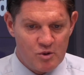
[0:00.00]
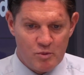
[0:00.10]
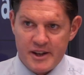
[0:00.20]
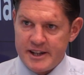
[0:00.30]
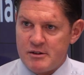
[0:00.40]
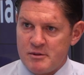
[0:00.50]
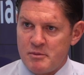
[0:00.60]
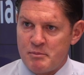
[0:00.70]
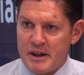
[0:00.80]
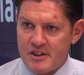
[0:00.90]
went out and
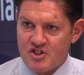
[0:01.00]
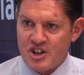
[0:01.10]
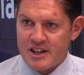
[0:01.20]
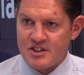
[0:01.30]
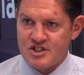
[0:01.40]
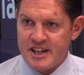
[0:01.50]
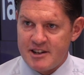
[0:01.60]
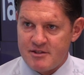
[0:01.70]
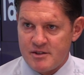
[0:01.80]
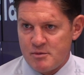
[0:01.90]
met the challenge
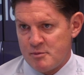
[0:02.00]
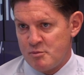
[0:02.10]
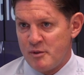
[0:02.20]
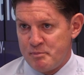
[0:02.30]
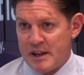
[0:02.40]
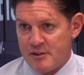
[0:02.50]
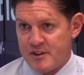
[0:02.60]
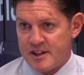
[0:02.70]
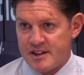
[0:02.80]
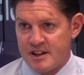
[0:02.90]
there, and we've
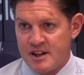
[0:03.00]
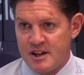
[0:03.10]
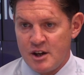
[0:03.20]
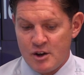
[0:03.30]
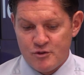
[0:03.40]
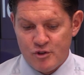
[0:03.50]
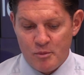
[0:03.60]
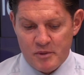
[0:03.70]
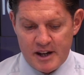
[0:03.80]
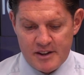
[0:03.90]
benefited
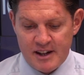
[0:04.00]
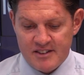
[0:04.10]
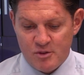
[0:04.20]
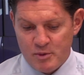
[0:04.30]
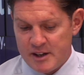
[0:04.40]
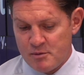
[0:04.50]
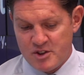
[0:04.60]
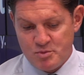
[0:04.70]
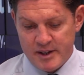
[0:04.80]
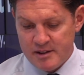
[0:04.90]
from that. And that's the way in
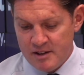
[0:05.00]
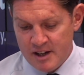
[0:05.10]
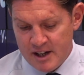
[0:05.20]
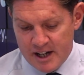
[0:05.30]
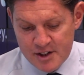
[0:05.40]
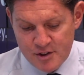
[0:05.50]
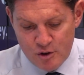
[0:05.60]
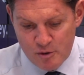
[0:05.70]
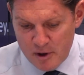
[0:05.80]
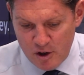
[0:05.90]
which we'll
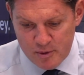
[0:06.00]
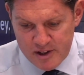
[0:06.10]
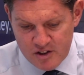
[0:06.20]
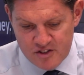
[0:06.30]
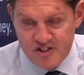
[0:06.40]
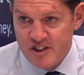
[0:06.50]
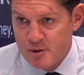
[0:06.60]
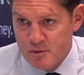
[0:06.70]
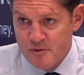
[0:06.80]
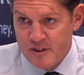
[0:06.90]
continue
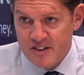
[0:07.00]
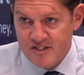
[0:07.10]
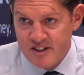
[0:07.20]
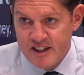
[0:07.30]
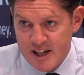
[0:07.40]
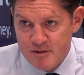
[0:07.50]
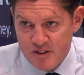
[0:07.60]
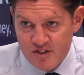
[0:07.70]
to invest in there, is